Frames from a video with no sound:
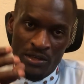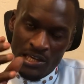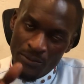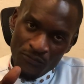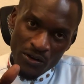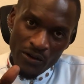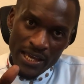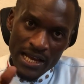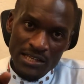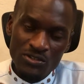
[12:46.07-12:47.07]
Keep
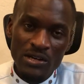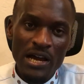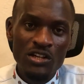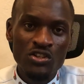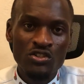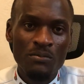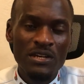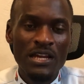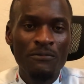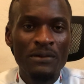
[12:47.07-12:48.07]
following us on our social
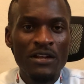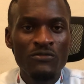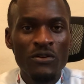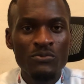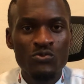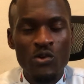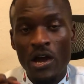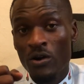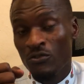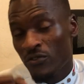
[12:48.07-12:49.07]
media platforms. We
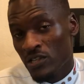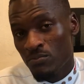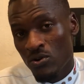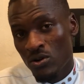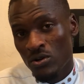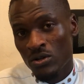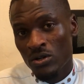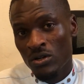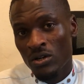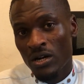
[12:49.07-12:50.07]
are on Facebook,
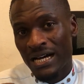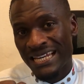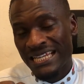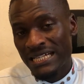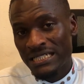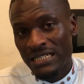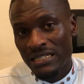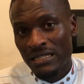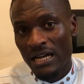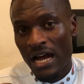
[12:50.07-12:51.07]

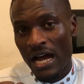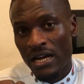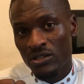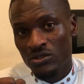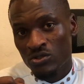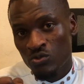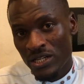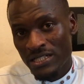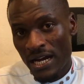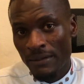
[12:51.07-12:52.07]
LinkedIn, and on
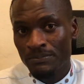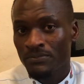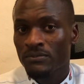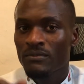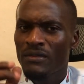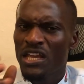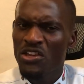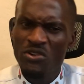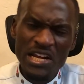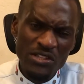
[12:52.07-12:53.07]
Twitter,
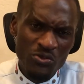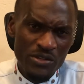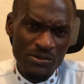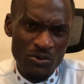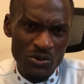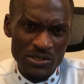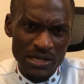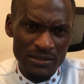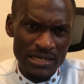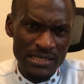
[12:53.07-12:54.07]
EANDJ Tourism
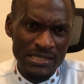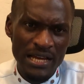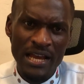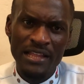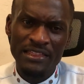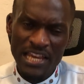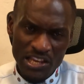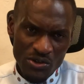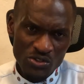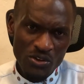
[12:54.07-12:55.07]
Consultants.
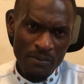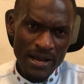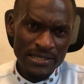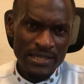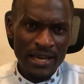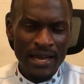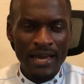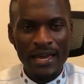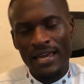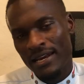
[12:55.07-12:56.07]
Thank you so much,
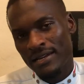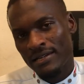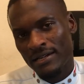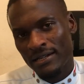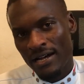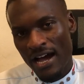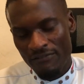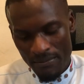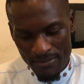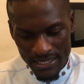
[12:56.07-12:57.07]
and
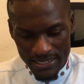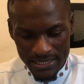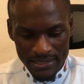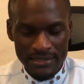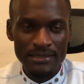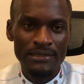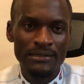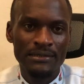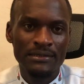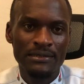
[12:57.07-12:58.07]
have a blessed
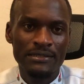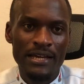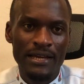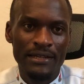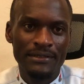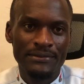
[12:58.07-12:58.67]
day.